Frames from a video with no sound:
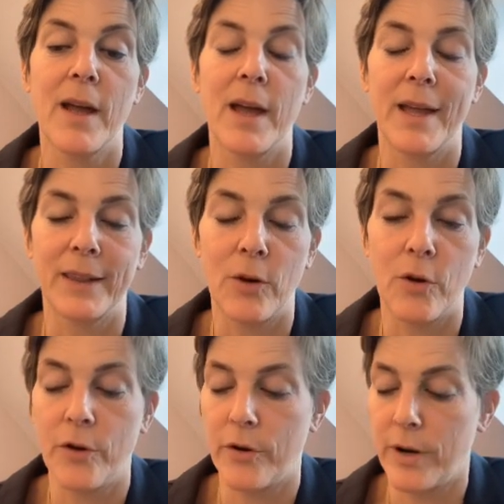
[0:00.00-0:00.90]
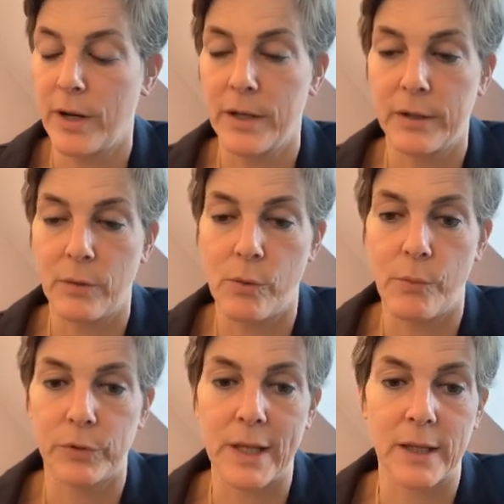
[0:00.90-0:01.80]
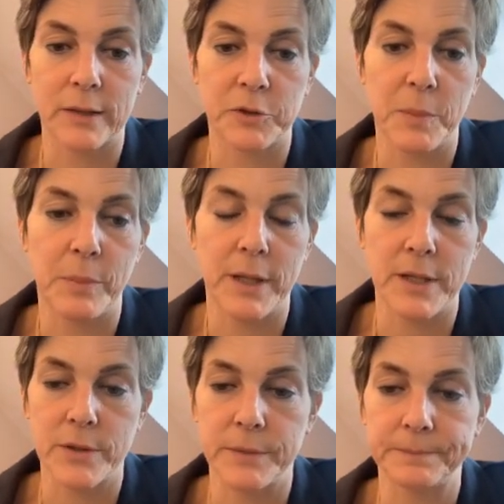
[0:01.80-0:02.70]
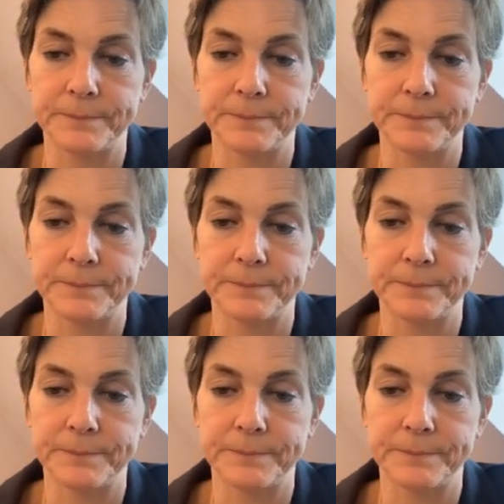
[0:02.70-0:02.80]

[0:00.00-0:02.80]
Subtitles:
and longer, almost like a strip lesion.